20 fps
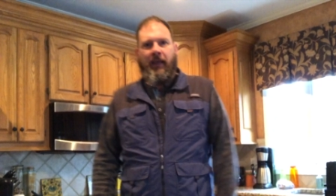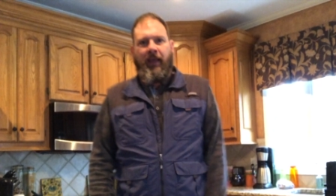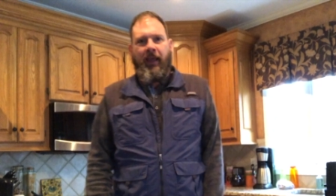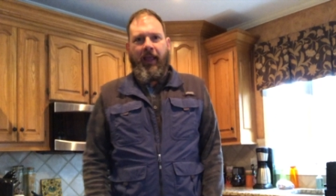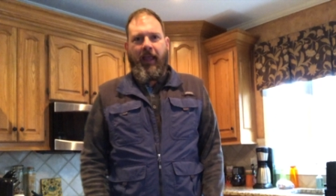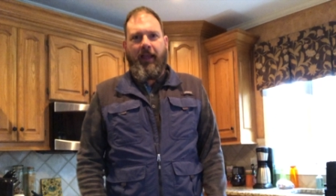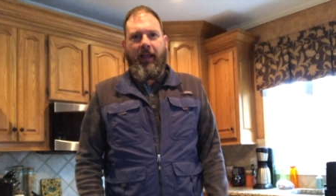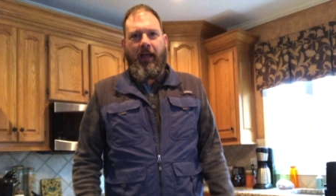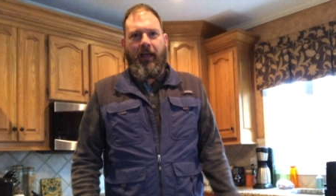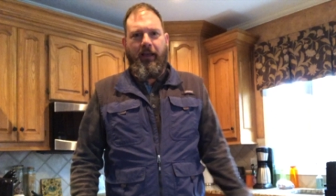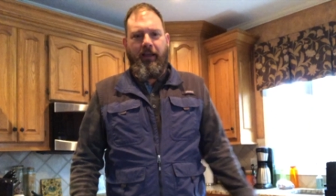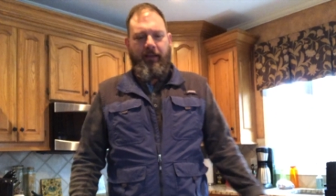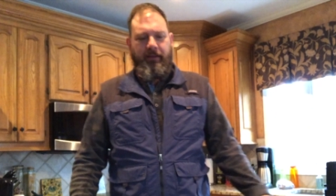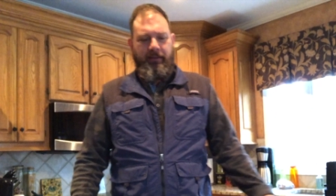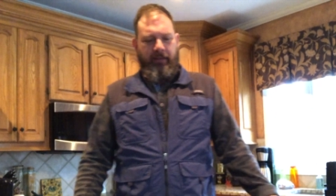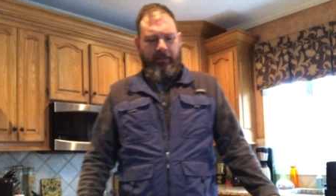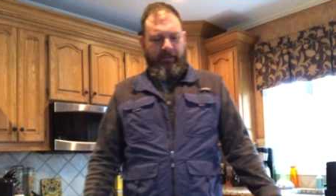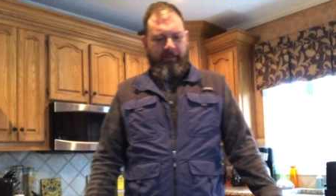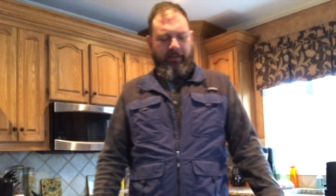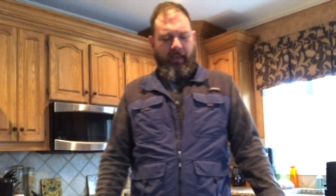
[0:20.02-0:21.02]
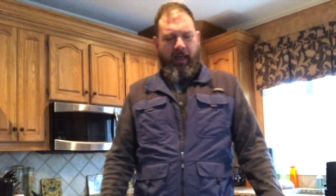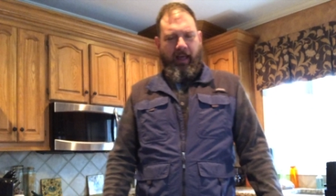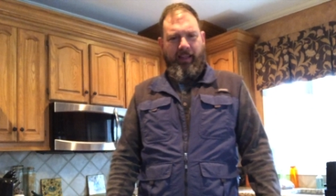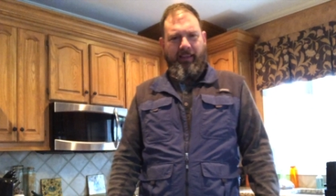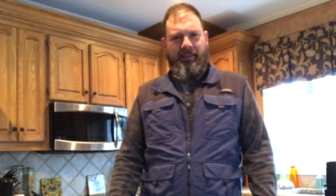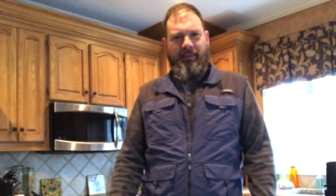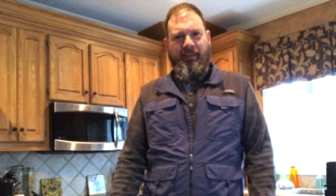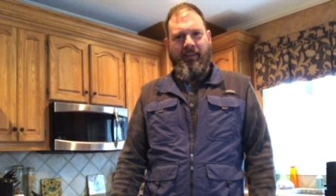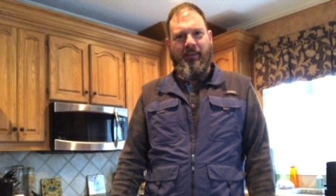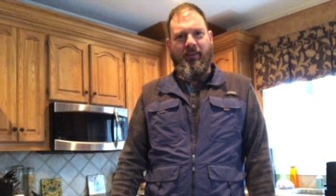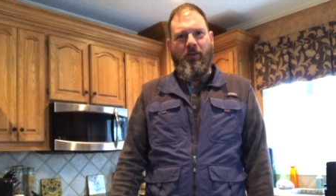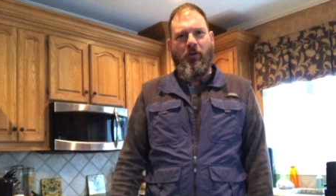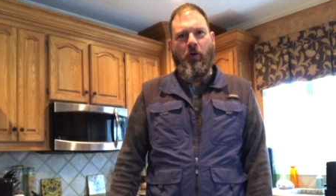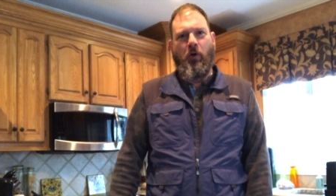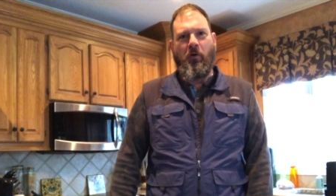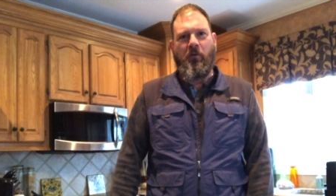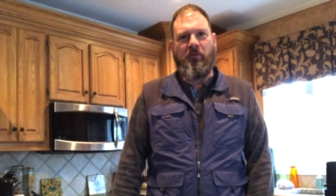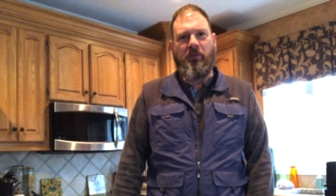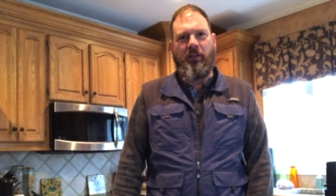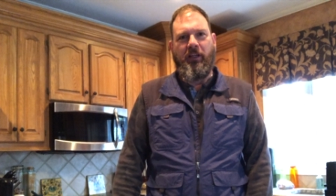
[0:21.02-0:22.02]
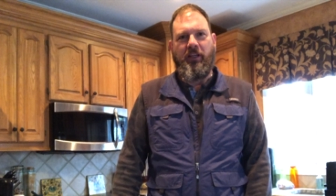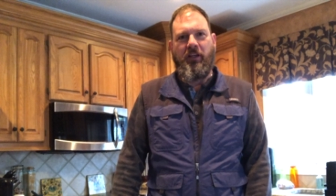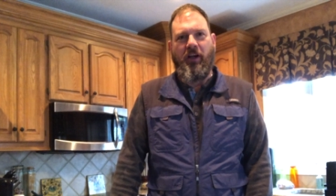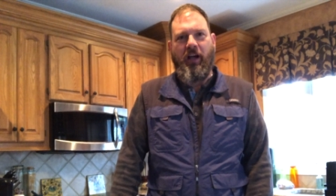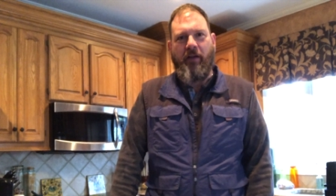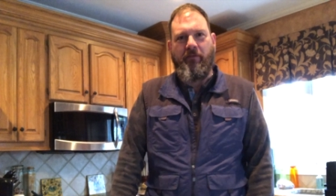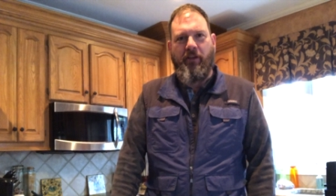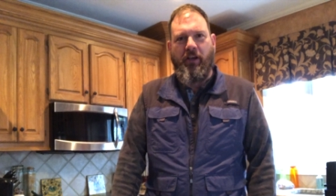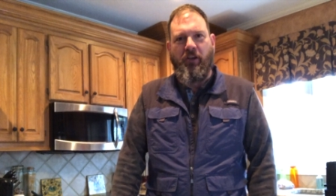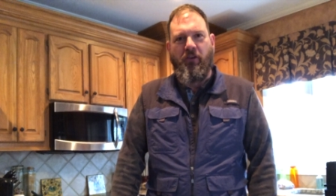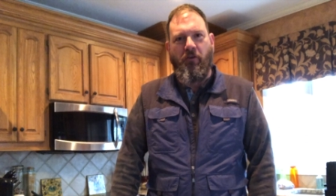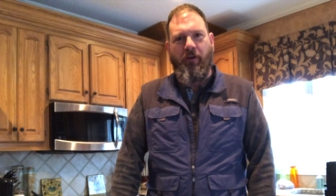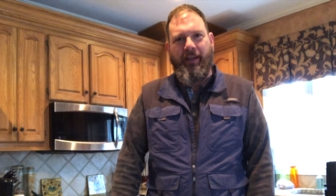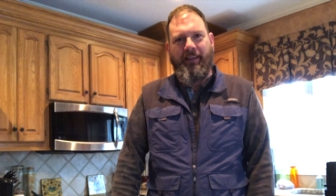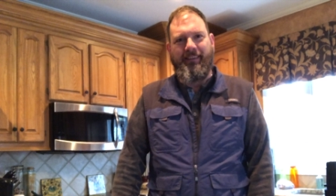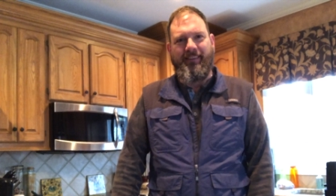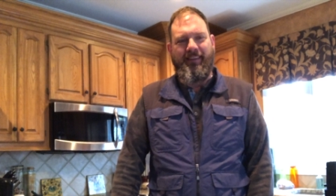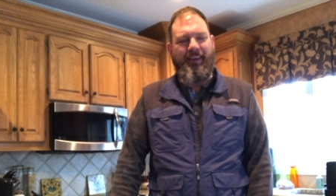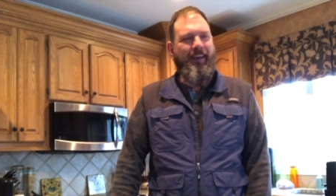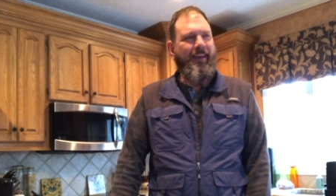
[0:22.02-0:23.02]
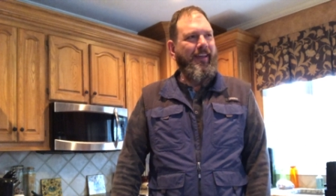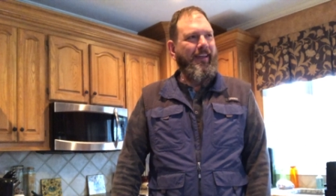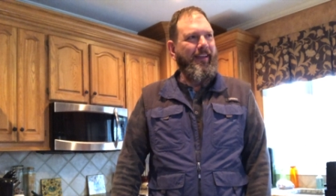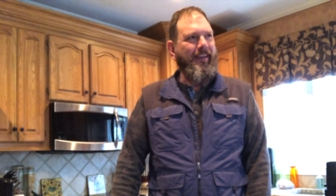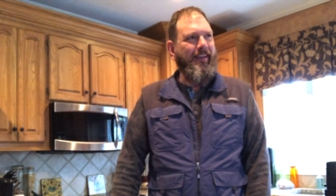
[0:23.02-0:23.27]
Hey guys, it's Scott. Hopefully you're having a great day.